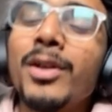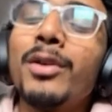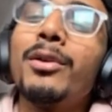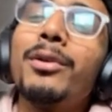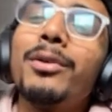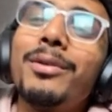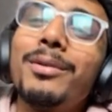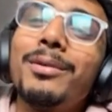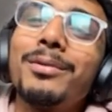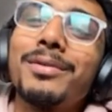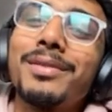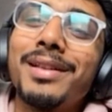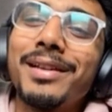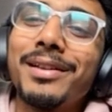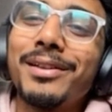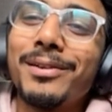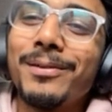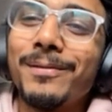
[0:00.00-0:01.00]

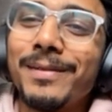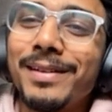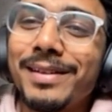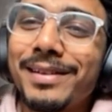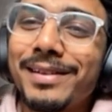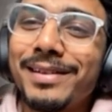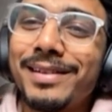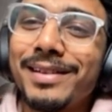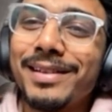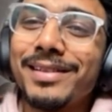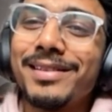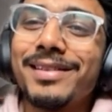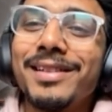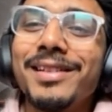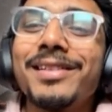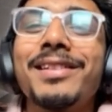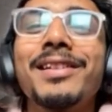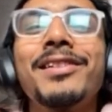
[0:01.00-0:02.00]
Thank you,
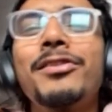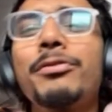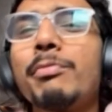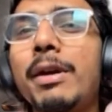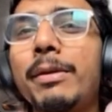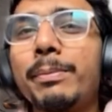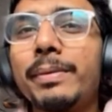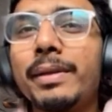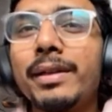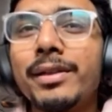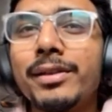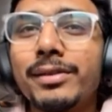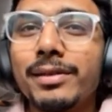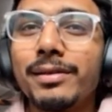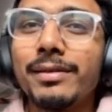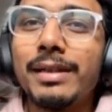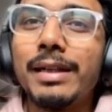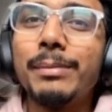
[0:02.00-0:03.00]
Venkatesh. It's my
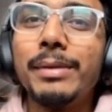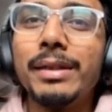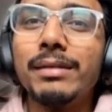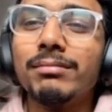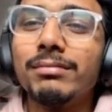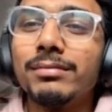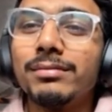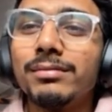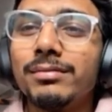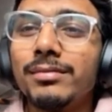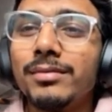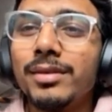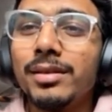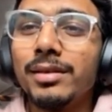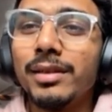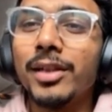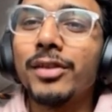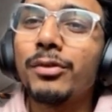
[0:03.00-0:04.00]
pleasure. I mean,
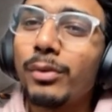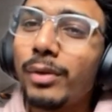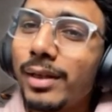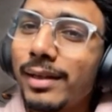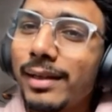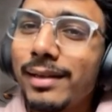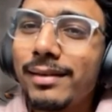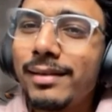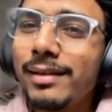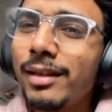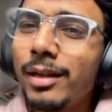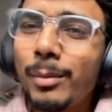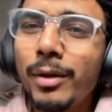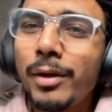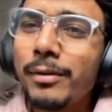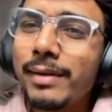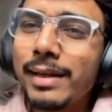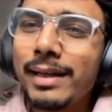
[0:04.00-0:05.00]
that's what I think
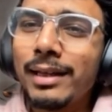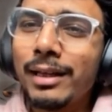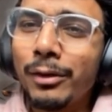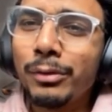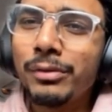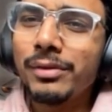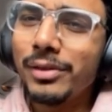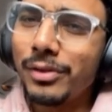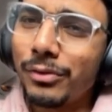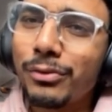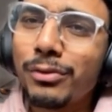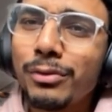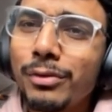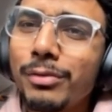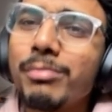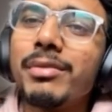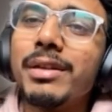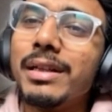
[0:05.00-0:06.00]
about Dalhousie. It
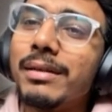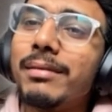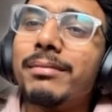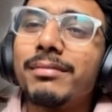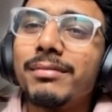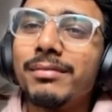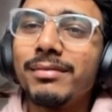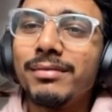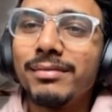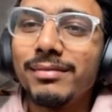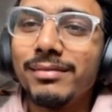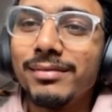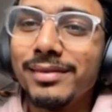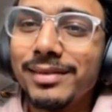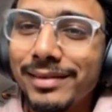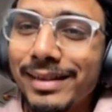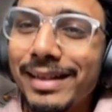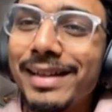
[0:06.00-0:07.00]
should be
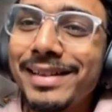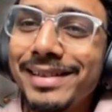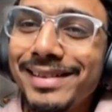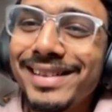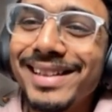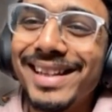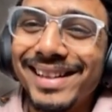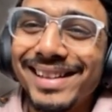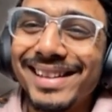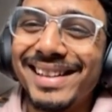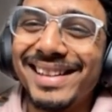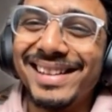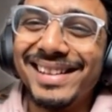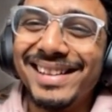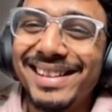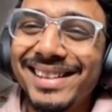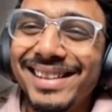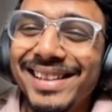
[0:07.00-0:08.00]
right.
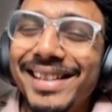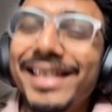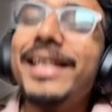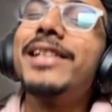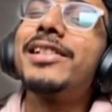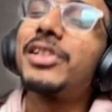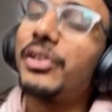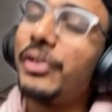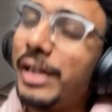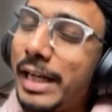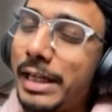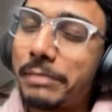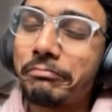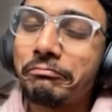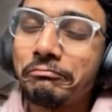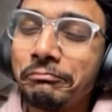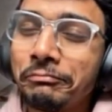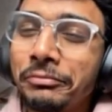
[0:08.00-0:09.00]
It's
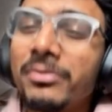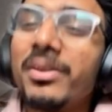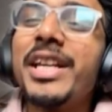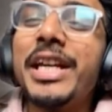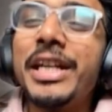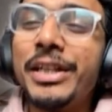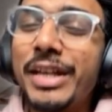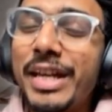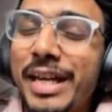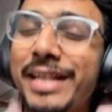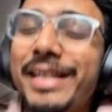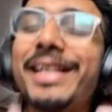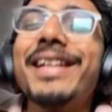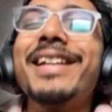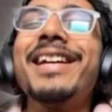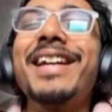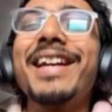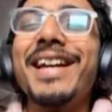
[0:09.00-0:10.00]
Great.
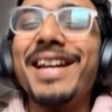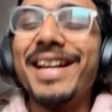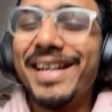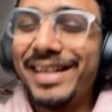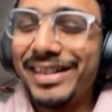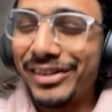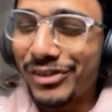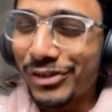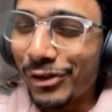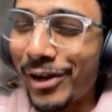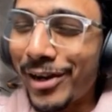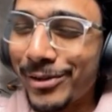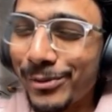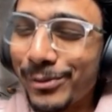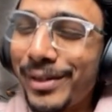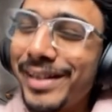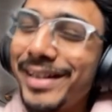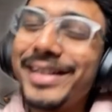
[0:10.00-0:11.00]
In
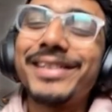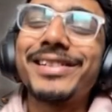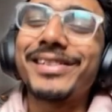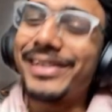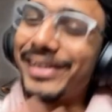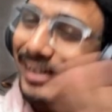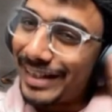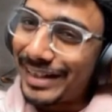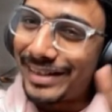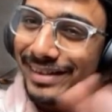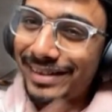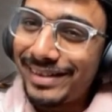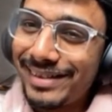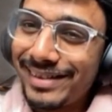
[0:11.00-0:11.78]
short word, it's great.